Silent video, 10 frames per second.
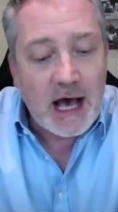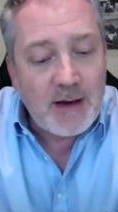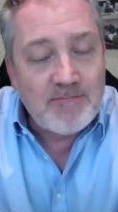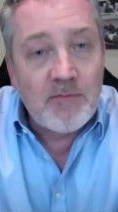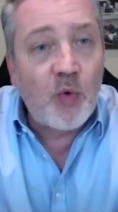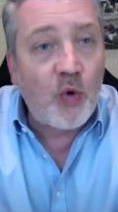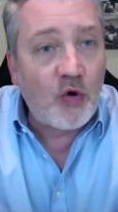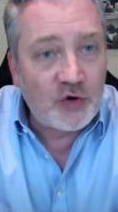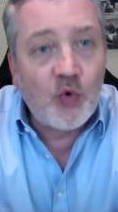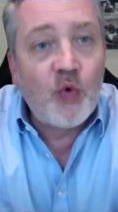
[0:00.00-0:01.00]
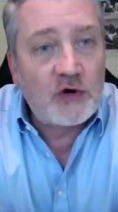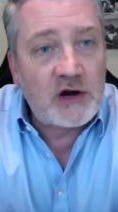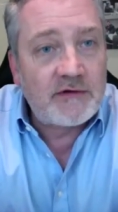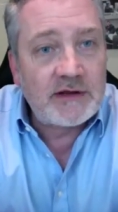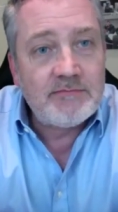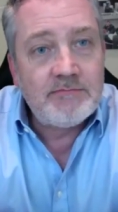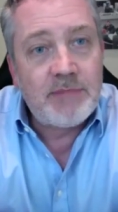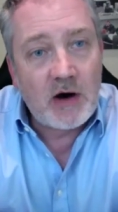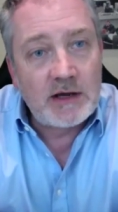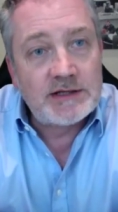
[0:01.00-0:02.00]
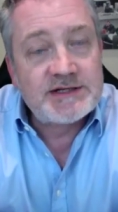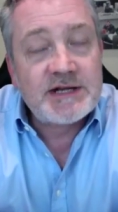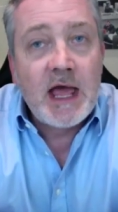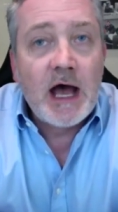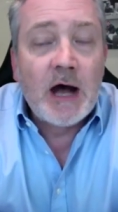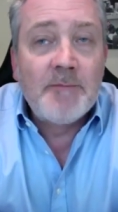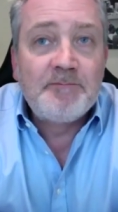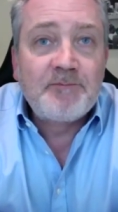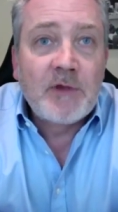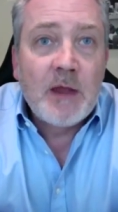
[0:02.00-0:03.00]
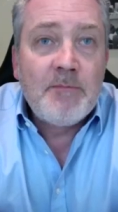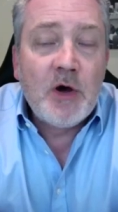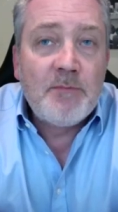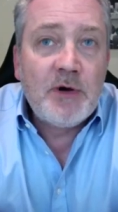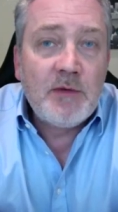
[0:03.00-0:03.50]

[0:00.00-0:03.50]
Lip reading: more than ordinary buyers. But